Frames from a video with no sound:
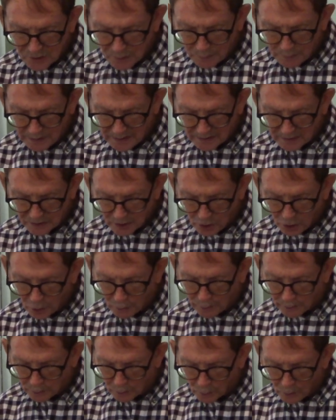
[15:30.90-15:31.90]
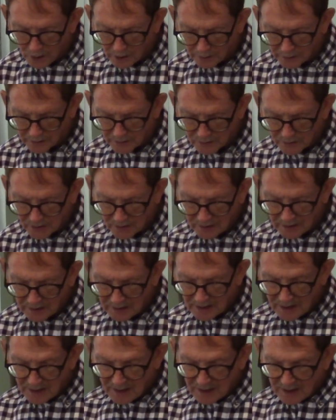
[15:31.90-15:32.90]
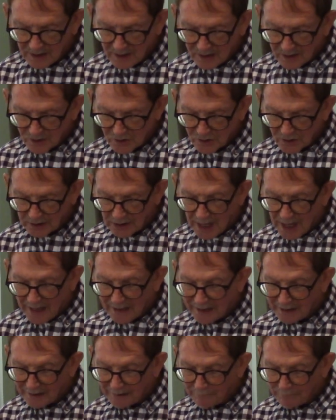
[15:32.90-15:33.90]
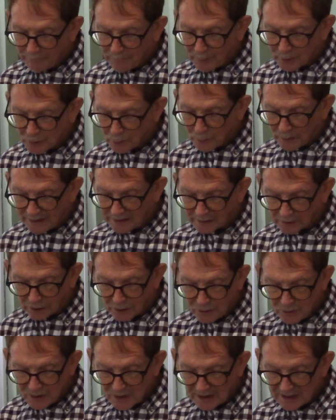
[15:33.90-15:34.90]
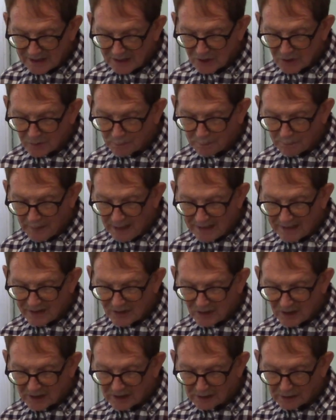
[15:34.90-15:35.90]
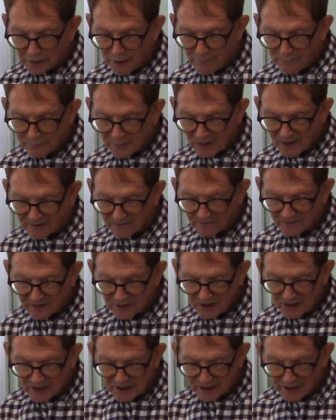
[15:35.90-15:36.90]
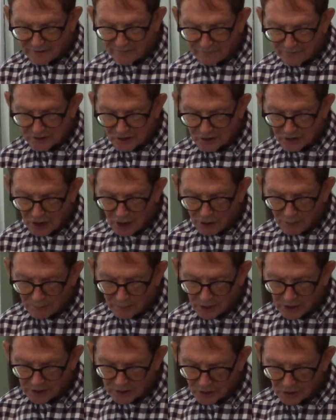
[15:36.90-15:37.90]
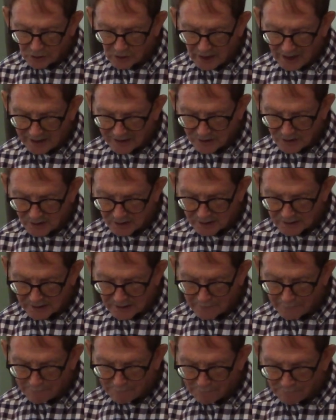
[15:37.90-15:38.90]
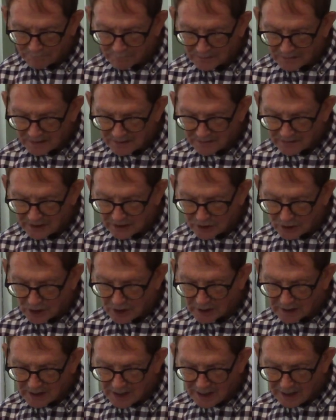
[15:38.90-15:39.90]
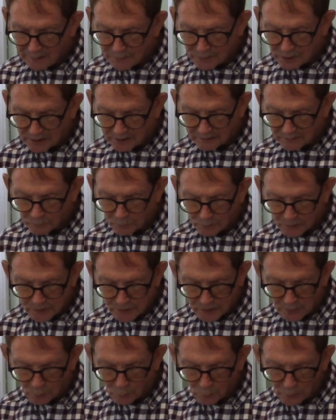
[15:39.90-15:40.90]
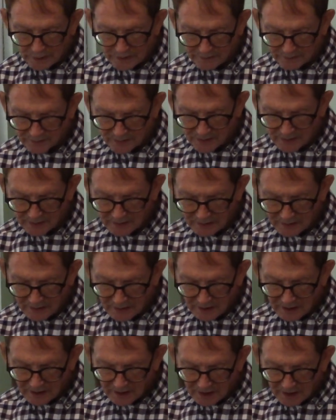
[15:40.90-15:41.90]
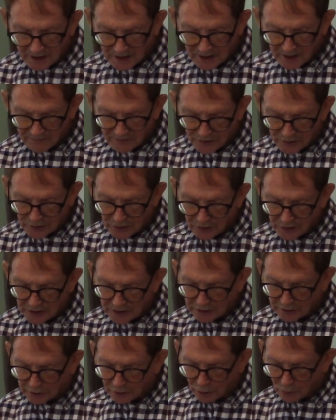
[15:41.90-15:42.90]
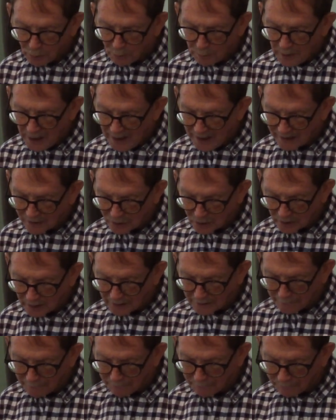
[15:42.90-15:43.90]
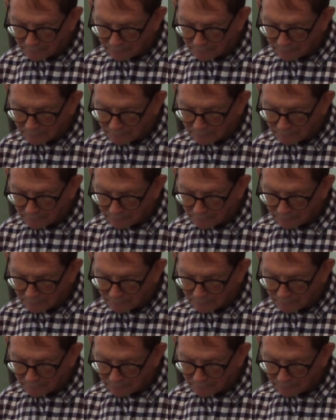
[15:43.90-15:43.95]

spit to open waters sliding between loosely spaced clumps of stiff salt marsh grasses. The dark object was the width of a 30 year old pine tree.